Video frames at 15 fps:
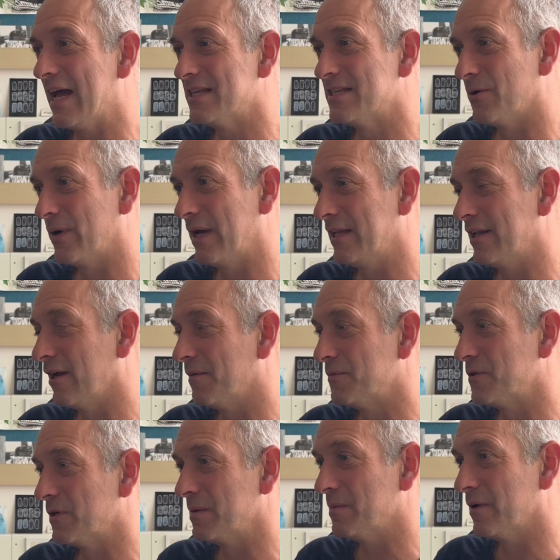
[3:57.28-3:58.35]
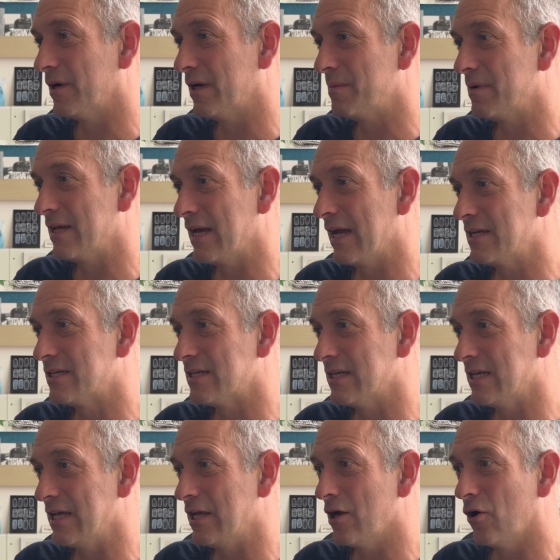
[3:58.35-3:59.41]
so I ended up doing my
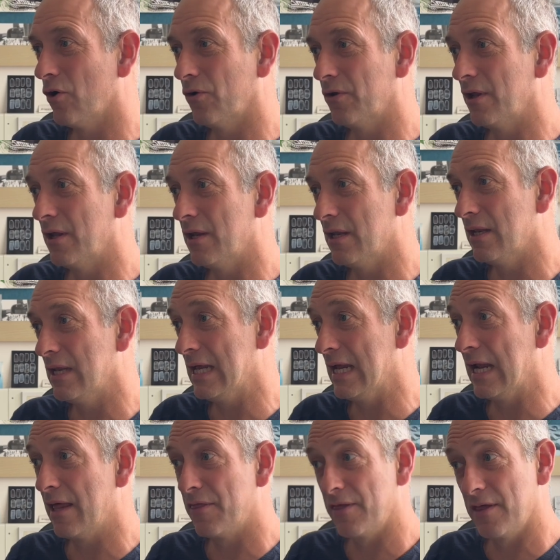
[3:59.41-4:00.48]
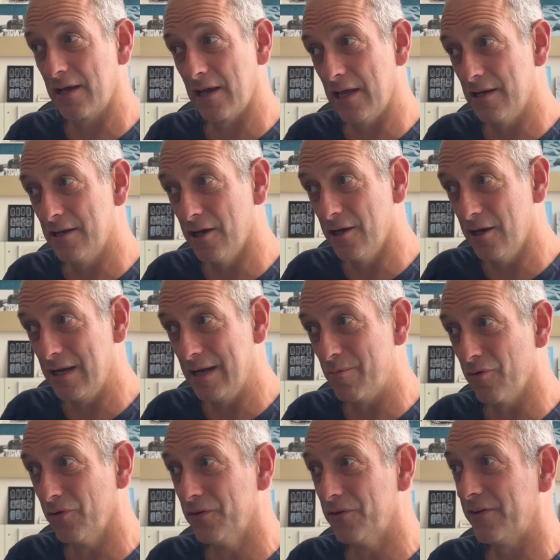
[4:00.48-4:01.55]
PhD on Neolithic and early
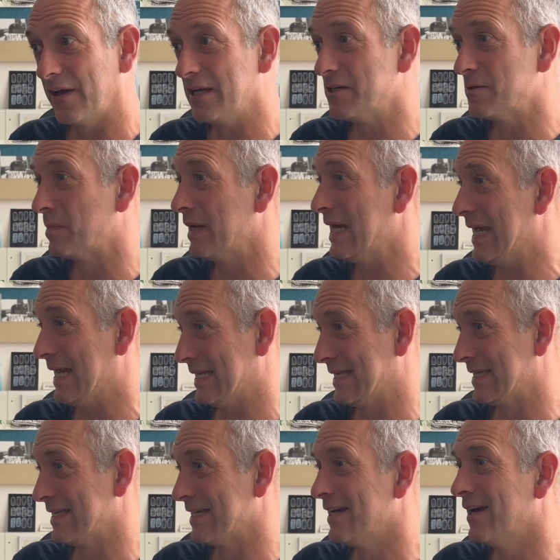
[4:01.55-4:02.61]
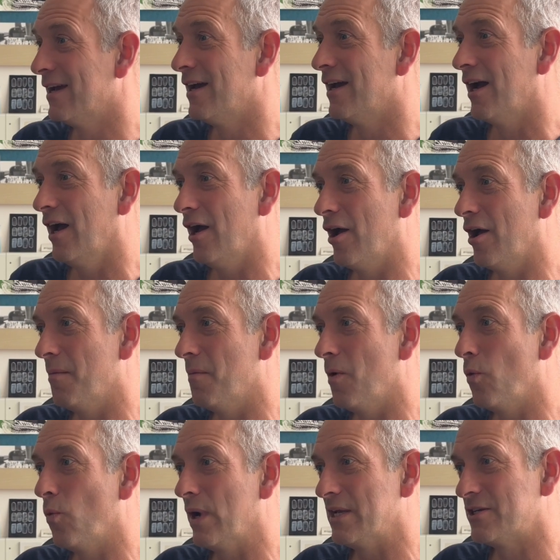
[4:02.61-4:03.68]
Bronze Age pits,
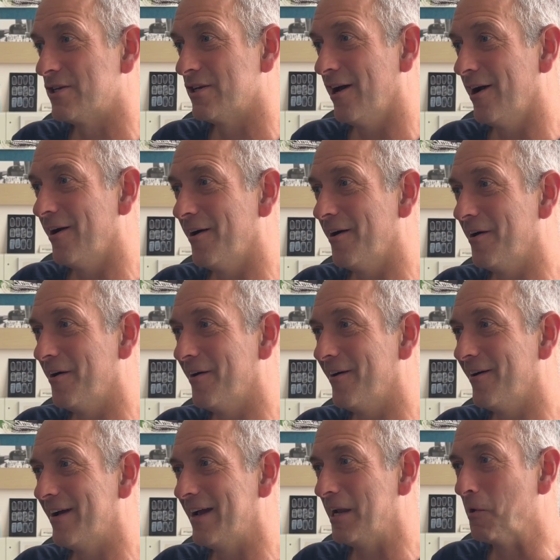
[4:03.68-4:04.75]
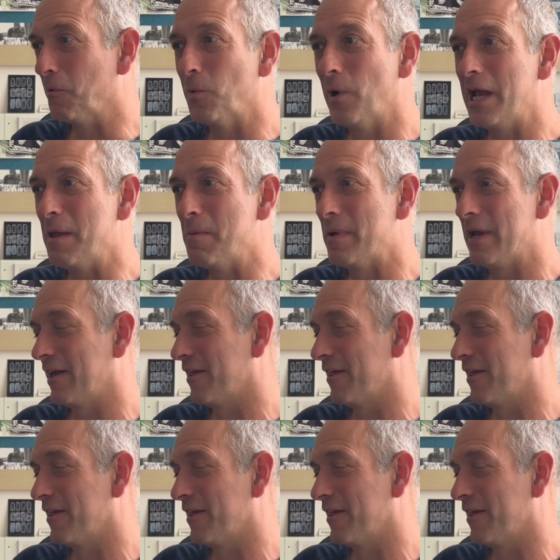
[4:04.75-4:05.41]
which are in a way bigger